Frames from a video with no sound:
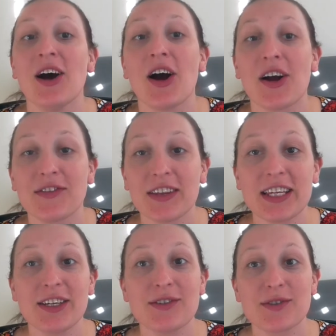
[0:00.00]
Hopefully
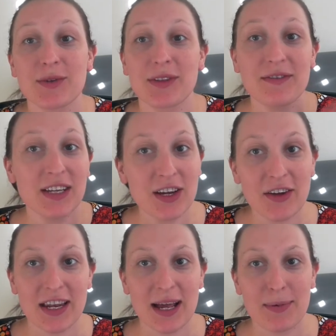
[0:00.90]
you saw the video
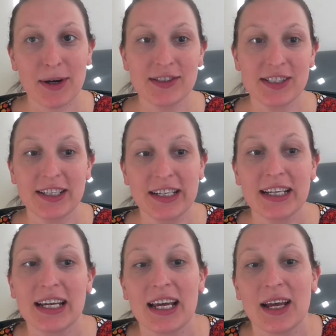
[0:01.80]
that I posted.